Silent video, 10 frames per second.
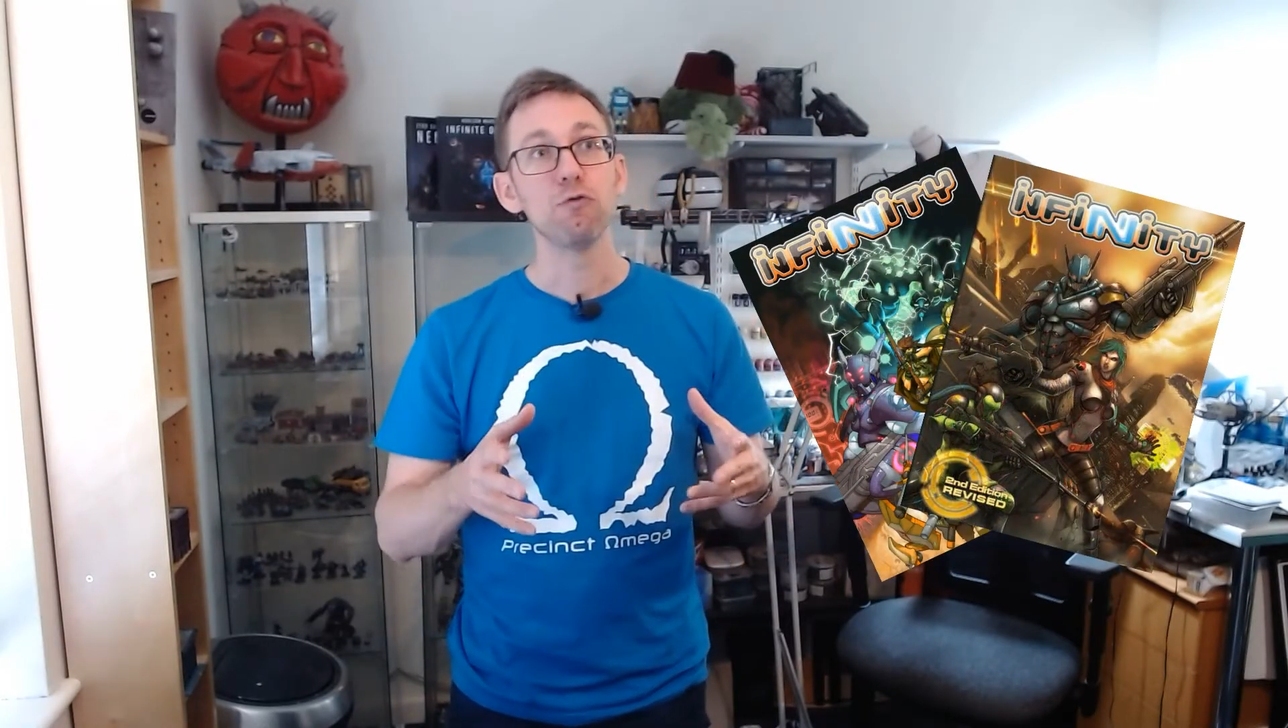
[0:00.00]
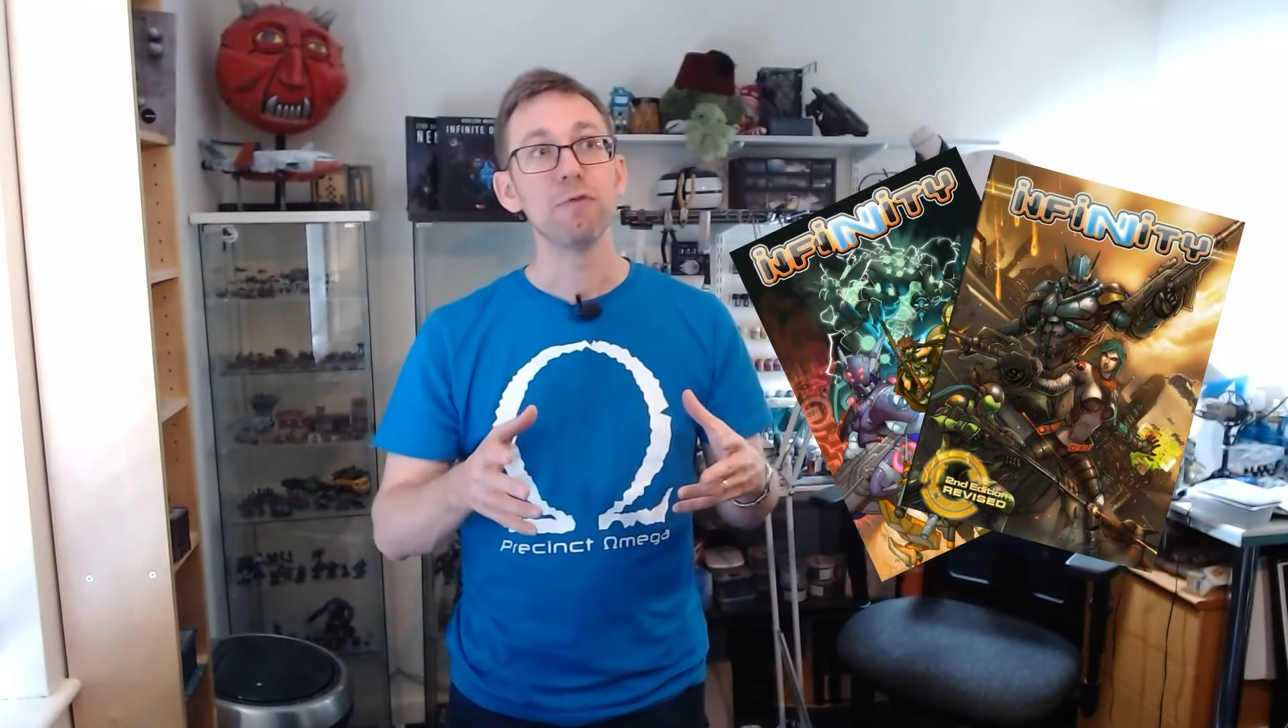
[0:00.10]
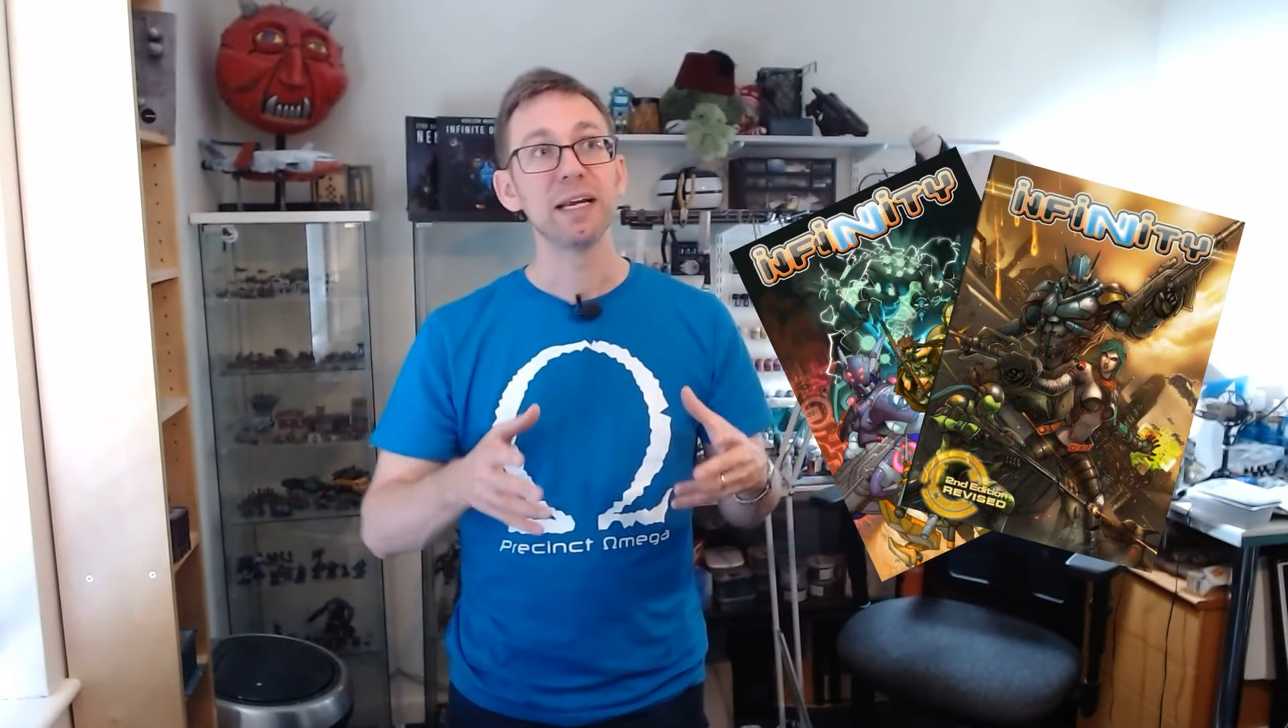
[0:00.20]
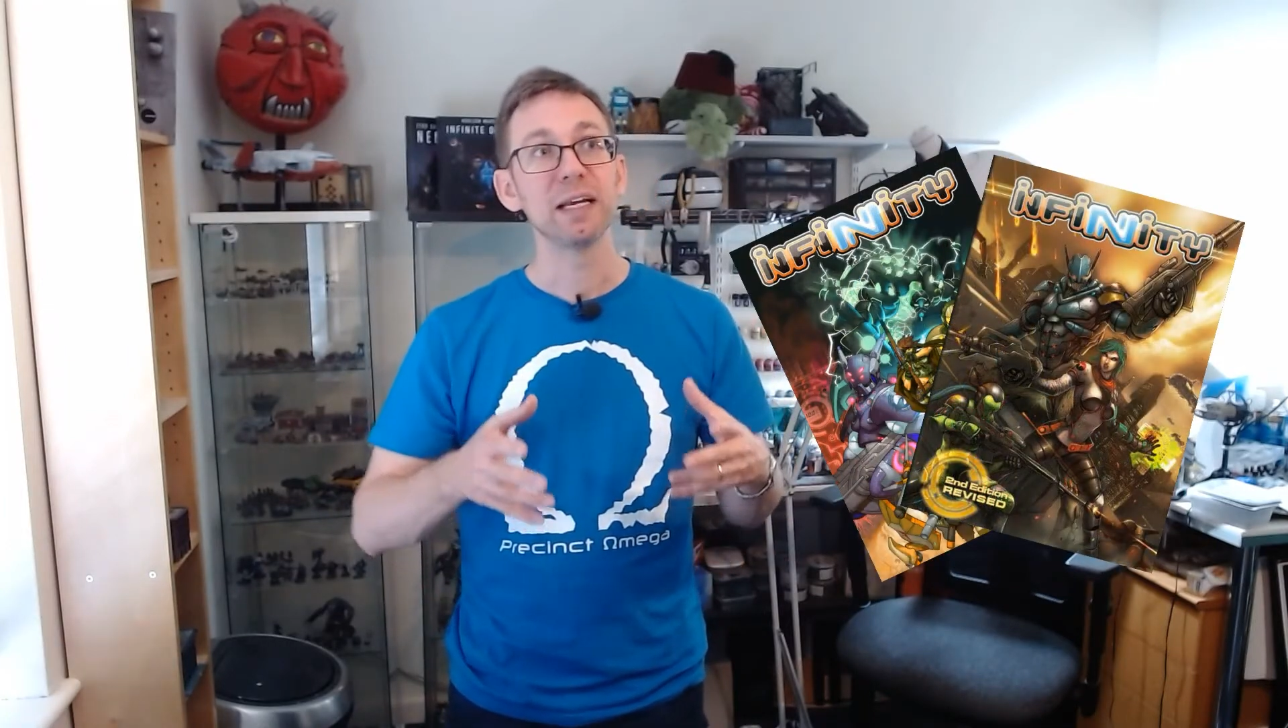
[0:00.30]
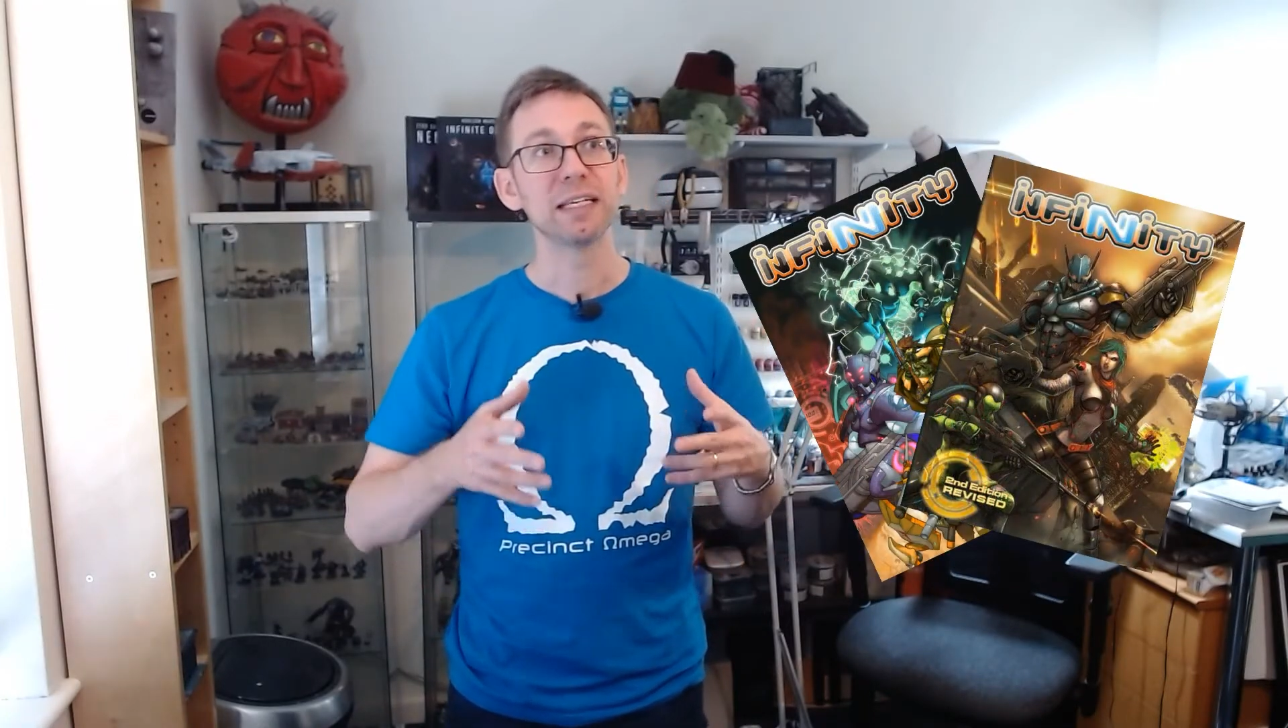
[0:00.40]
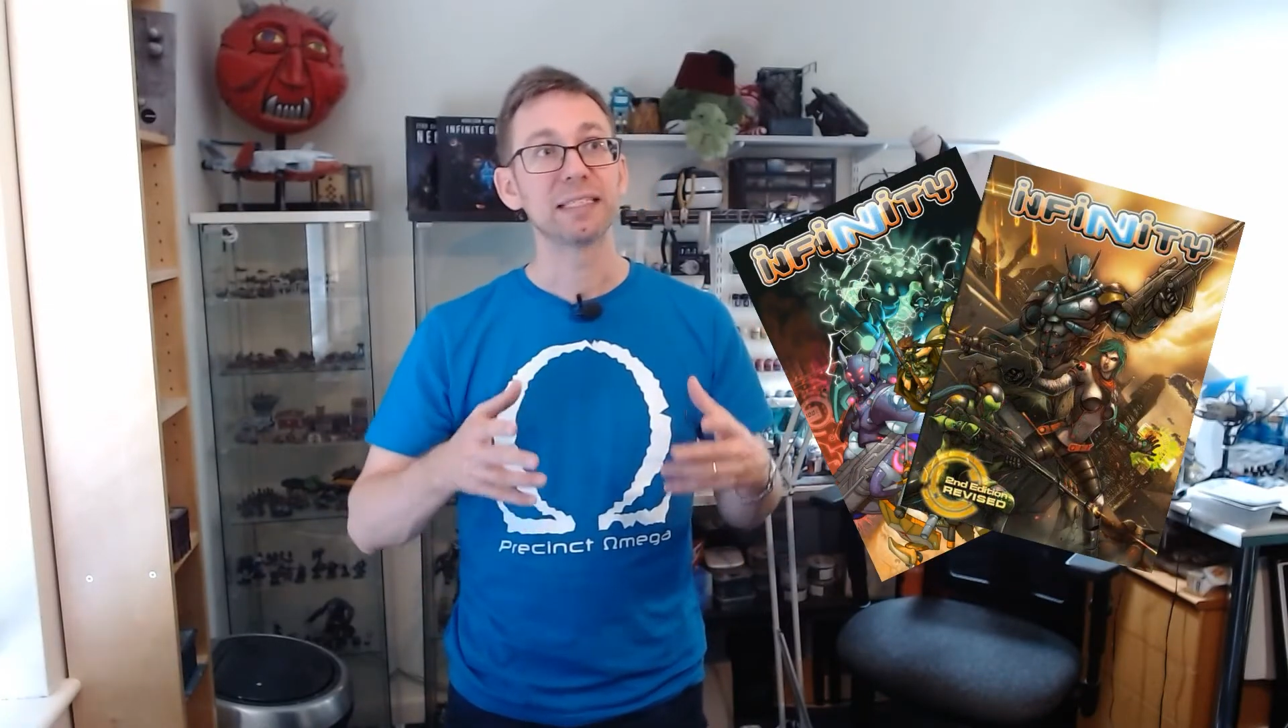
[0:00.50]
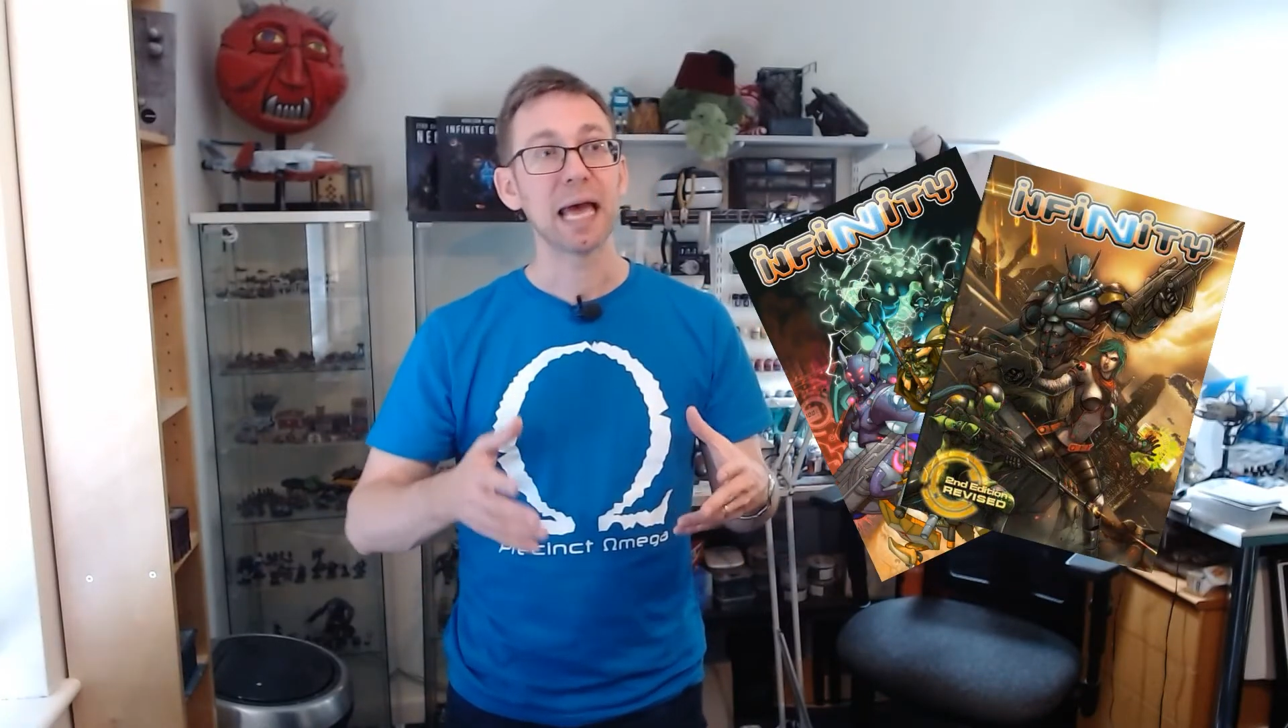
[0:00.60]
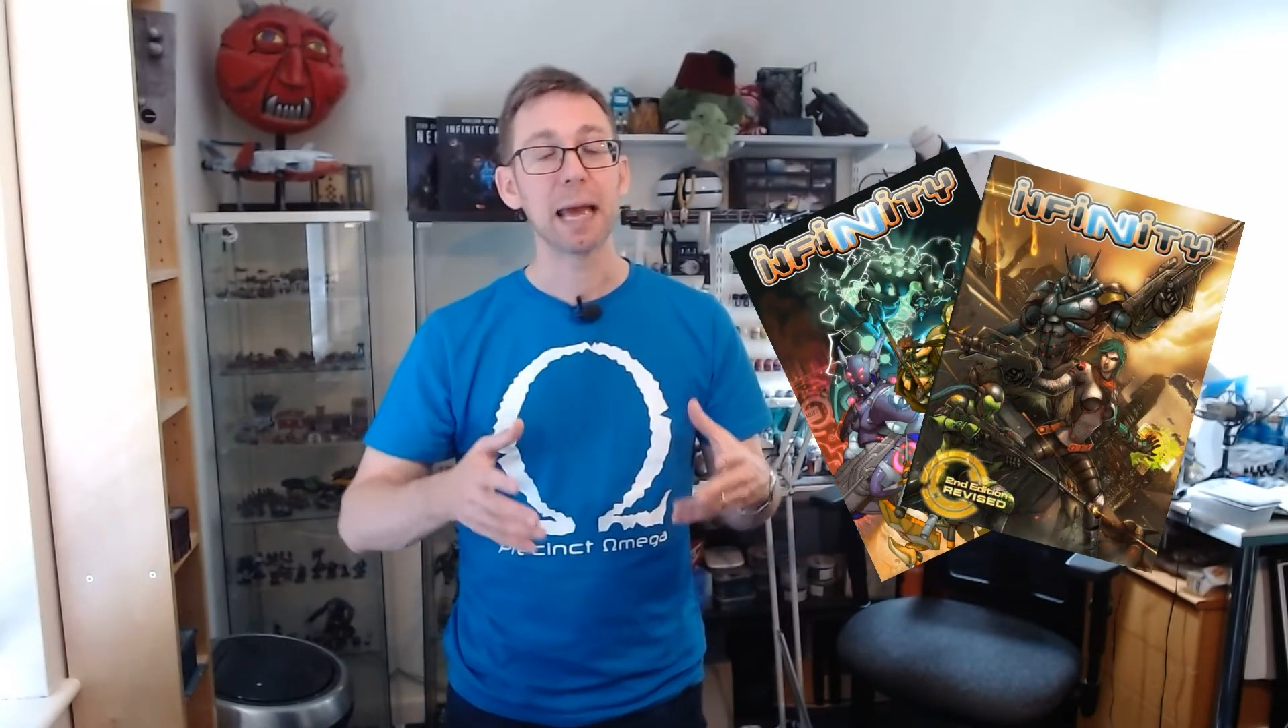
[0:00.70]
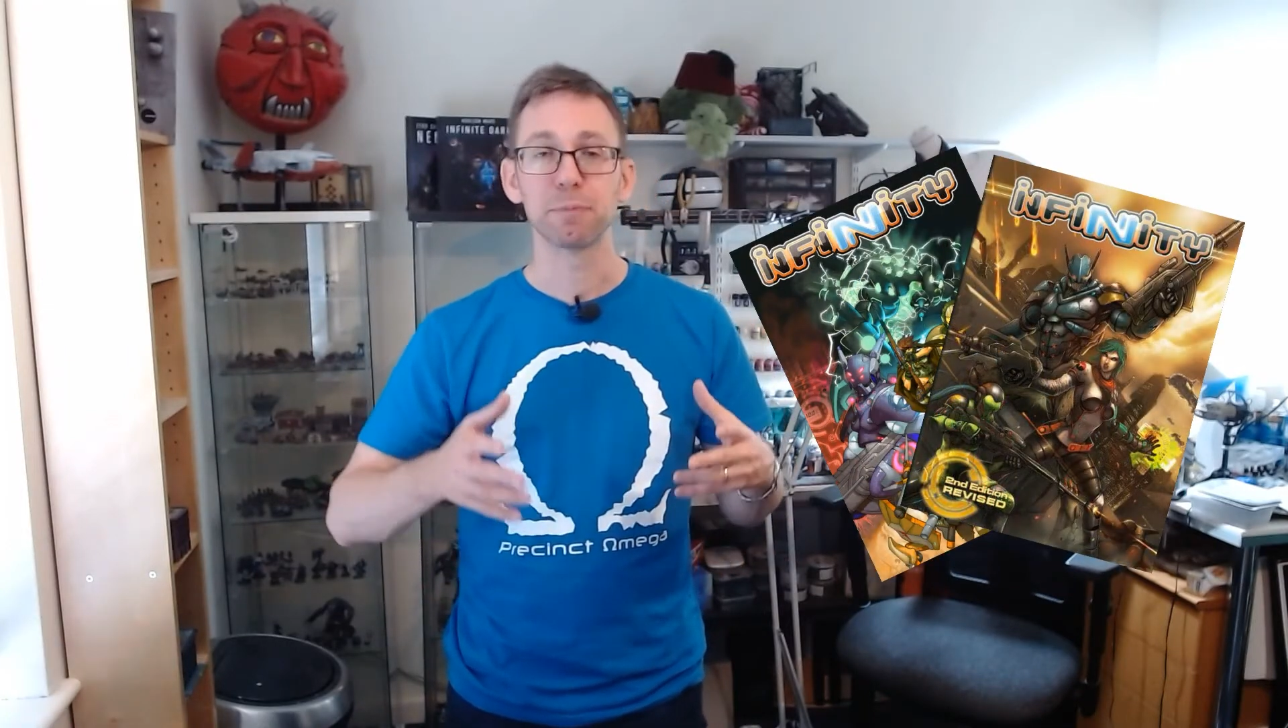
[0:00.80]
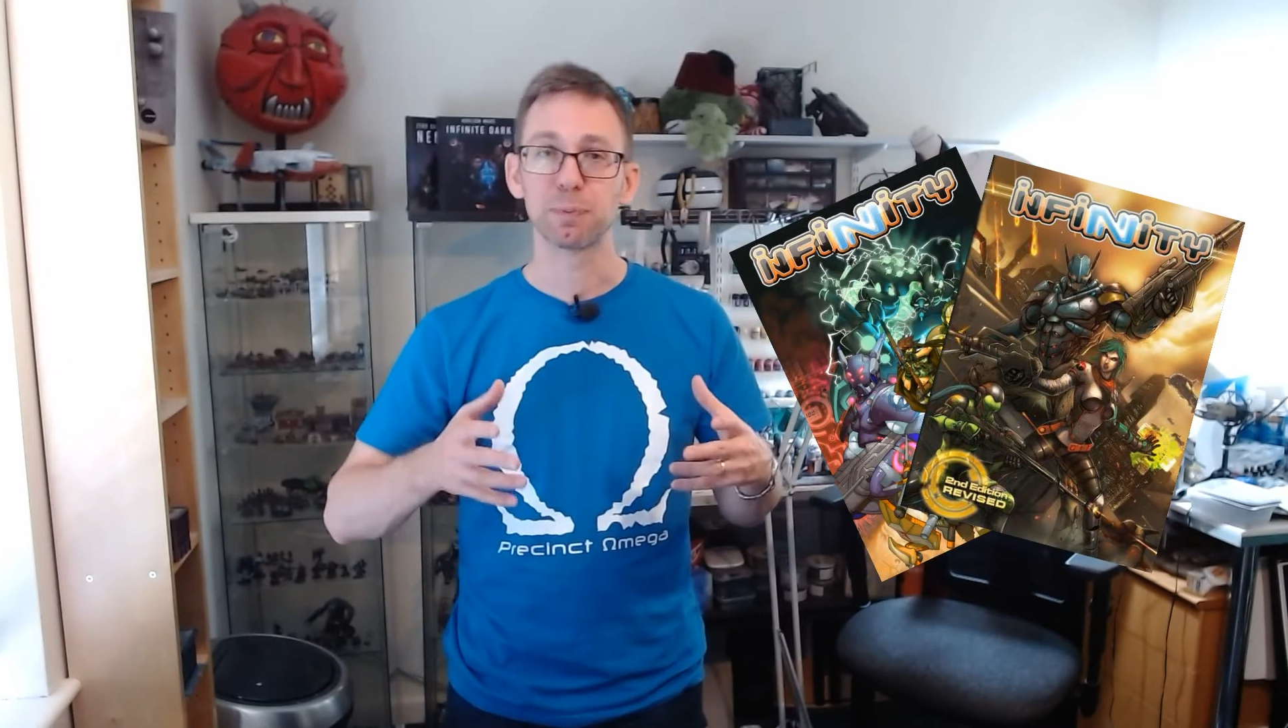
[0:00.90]
real
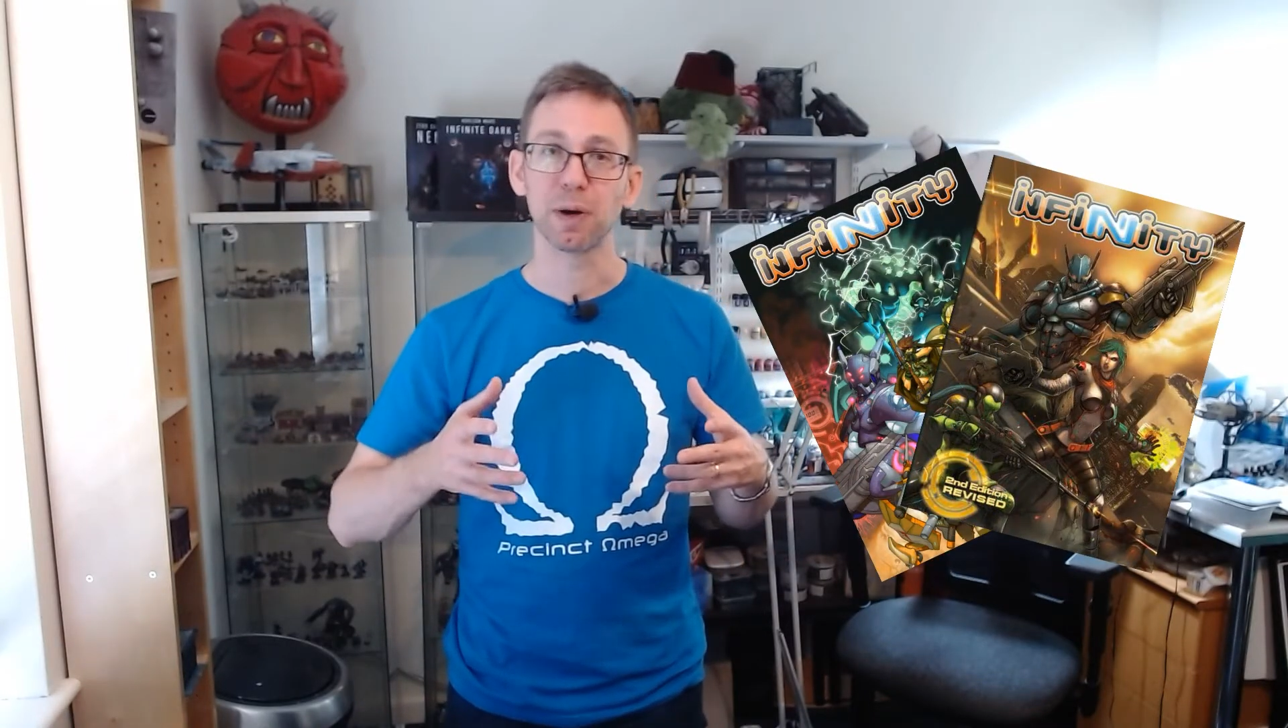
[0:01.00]
attempt